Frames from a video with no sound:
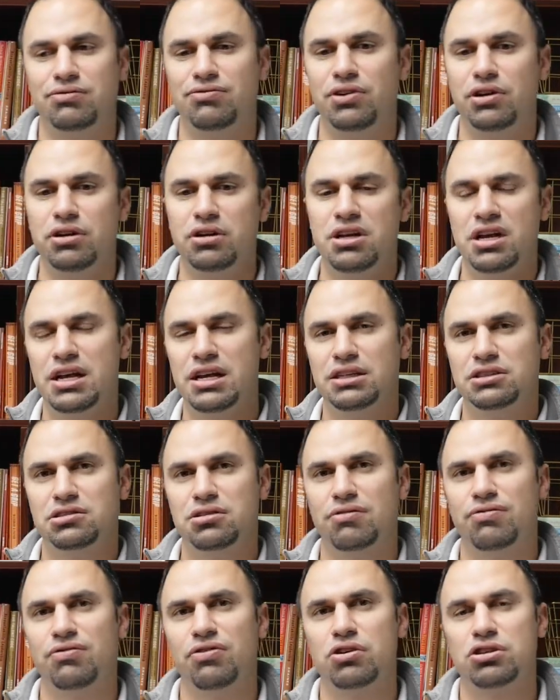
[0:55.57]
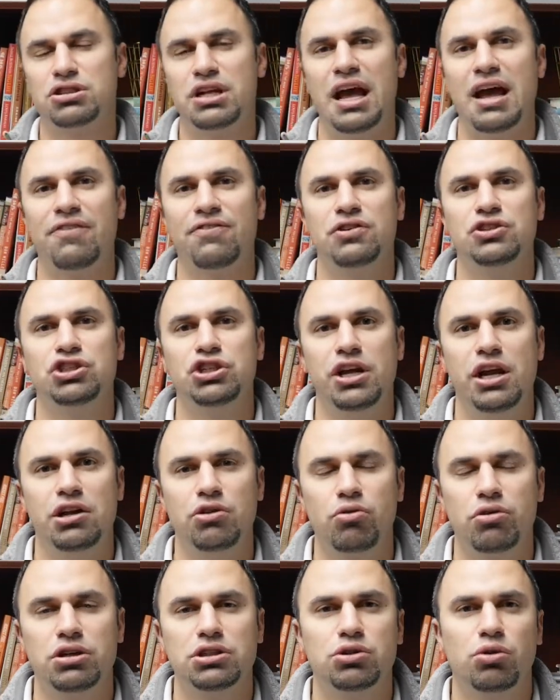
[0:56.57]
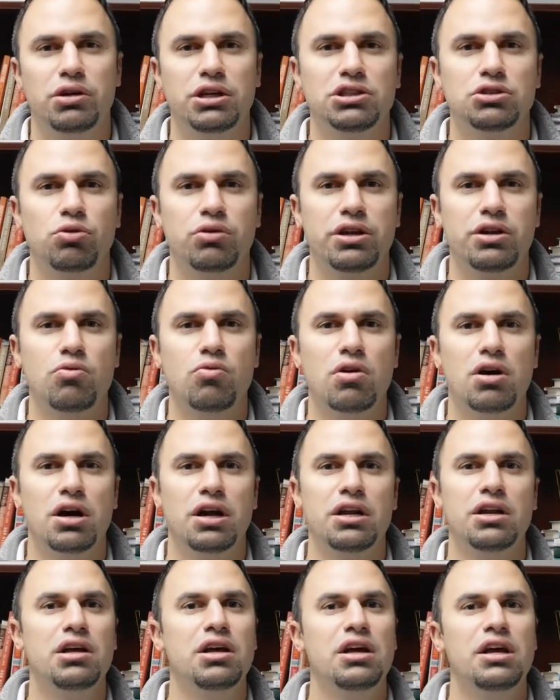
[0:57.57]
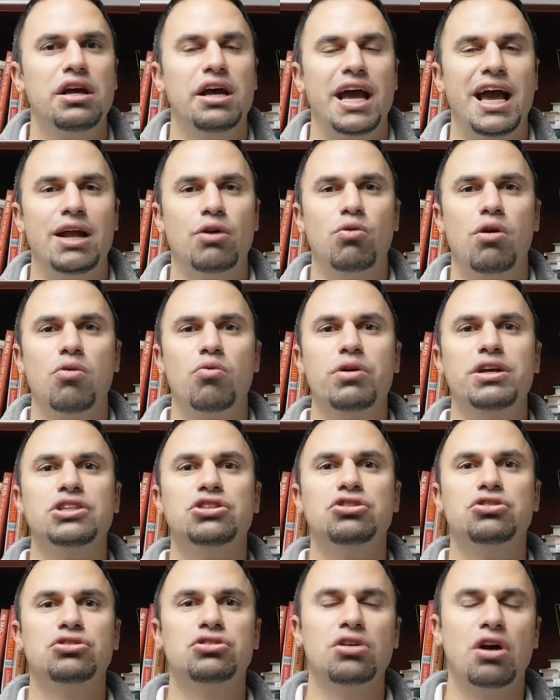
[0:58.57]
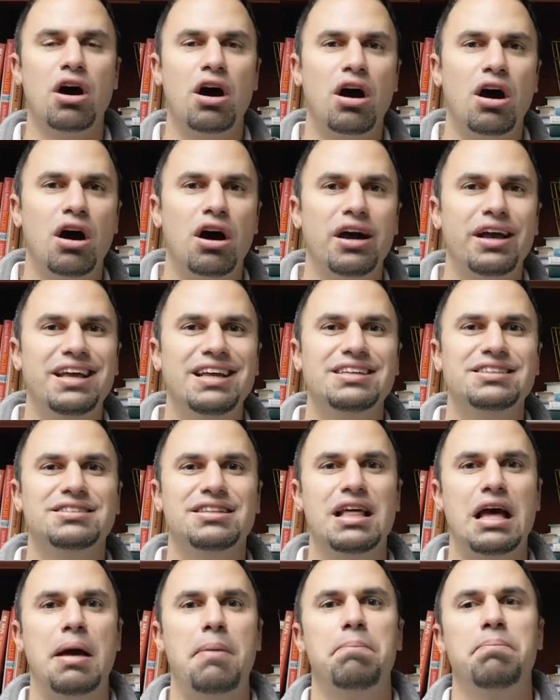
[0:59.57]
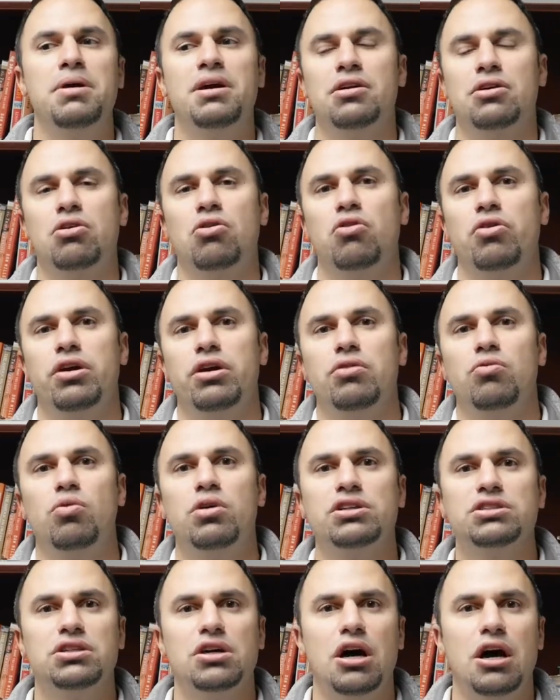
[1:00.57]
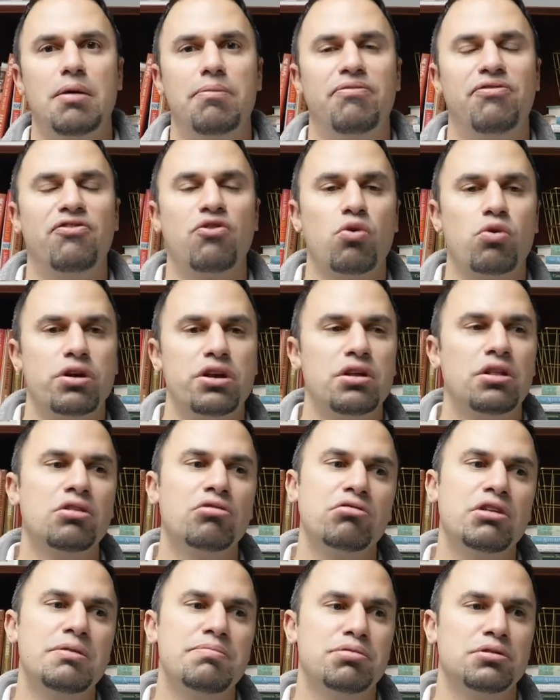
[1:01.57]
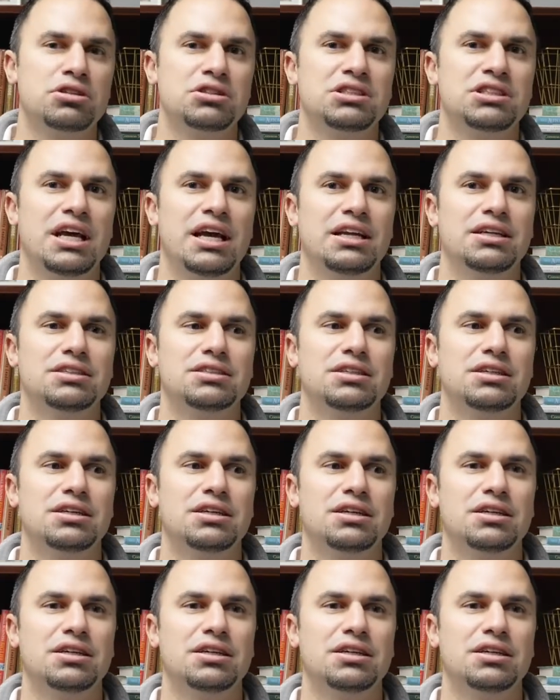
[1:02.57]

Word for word: It's the first half of January 2021, and what we saw is that Bitcoin was up 43%